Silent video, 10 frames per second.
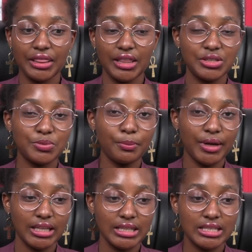This
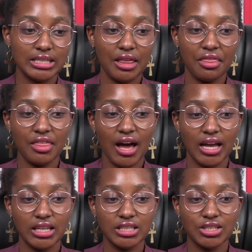means
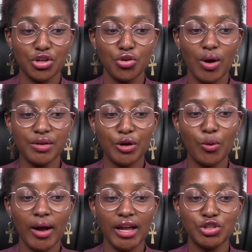that you are
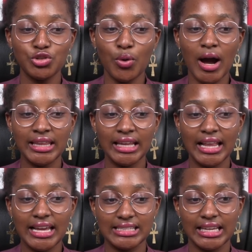required to
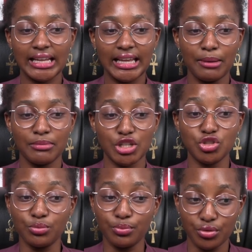analyze the claim that
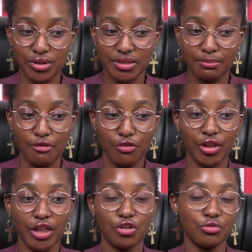you put before
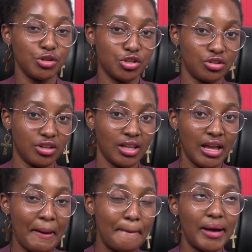the commission
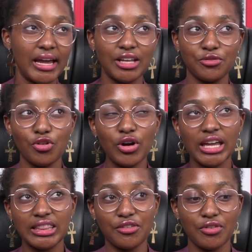by
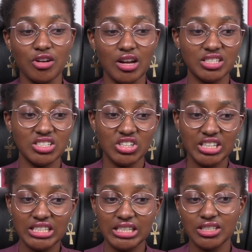invoking the various
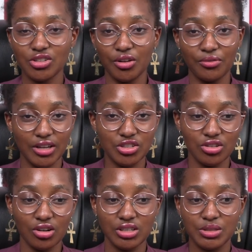treaties,
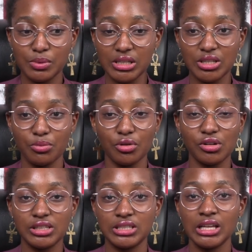conventions,
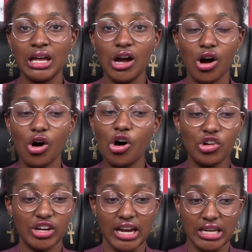principles,
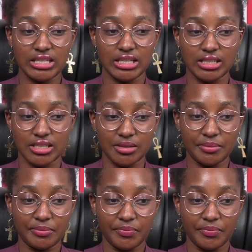or cases.